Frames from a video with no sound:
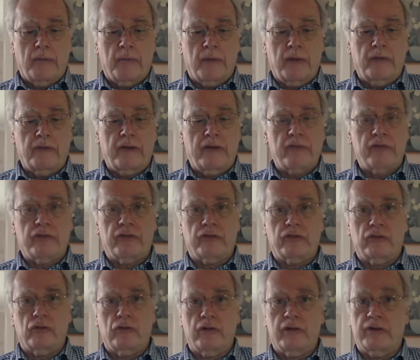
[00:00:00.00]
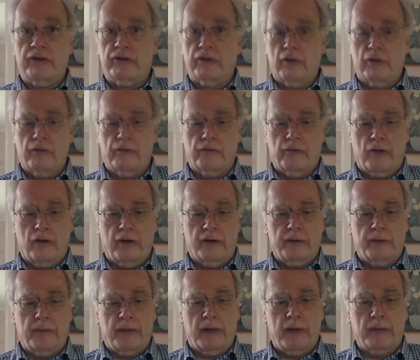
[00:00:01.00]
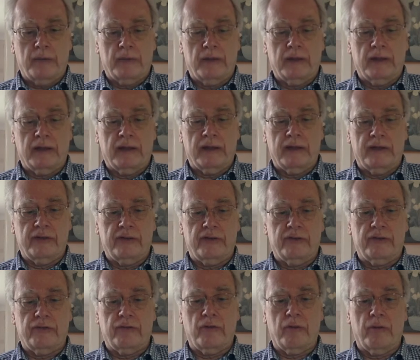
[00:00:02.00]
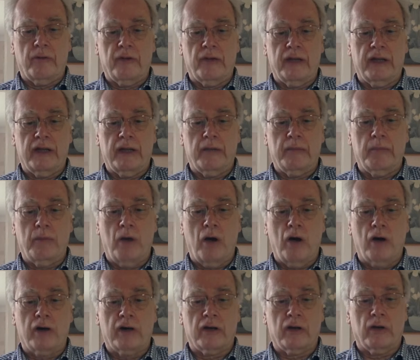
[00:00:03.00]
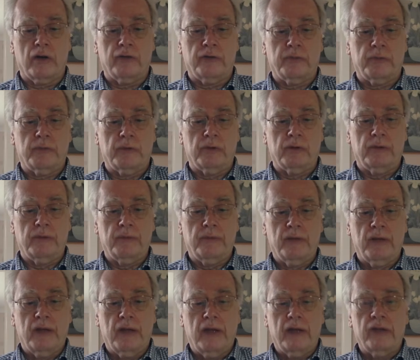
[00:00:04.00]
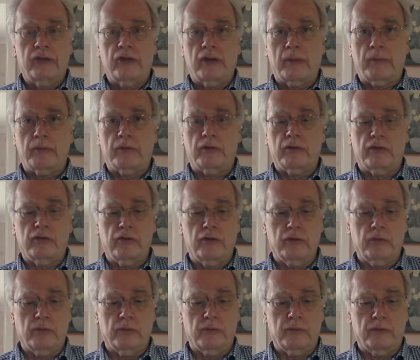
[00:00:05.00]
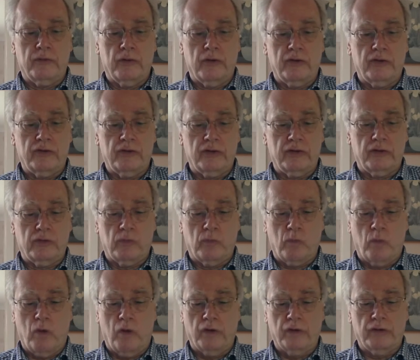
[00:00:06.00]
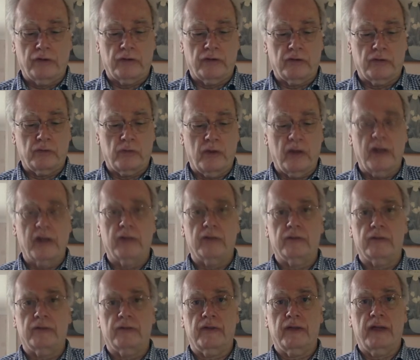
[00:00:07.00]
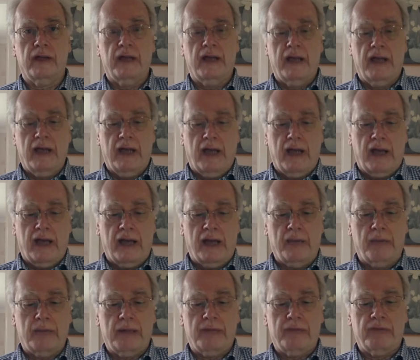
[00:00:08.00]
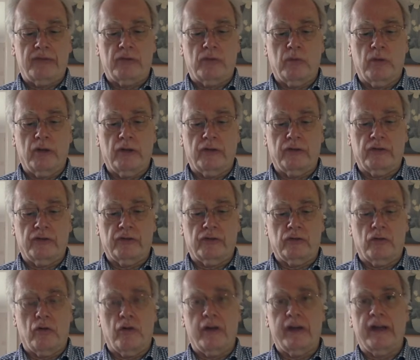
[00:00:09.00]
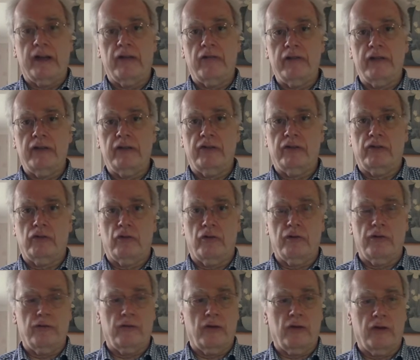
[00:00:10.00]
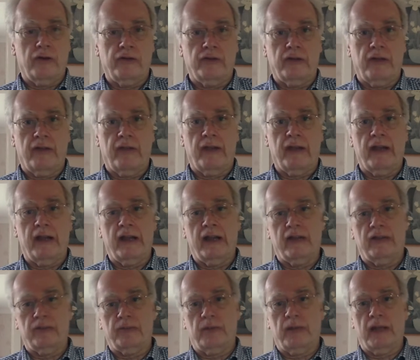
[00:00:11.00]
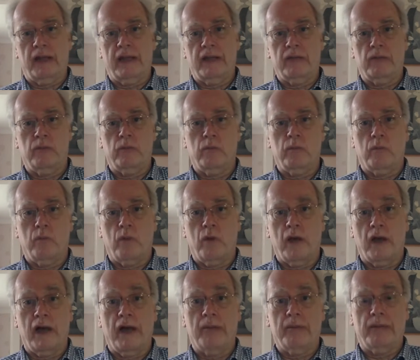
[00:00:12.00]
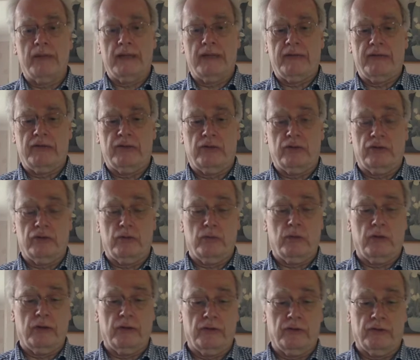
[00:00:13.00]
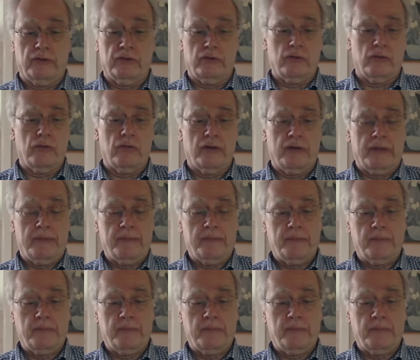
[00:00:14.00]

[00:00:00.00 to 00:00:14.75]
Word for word: My favourite story so far in the Bible is from the Mark Gospel, chapter 2, verses 1 to 12. And I believe it's a wonderful story. And I'll read the story first and then I'll explain why I believe it's such a wonderful story.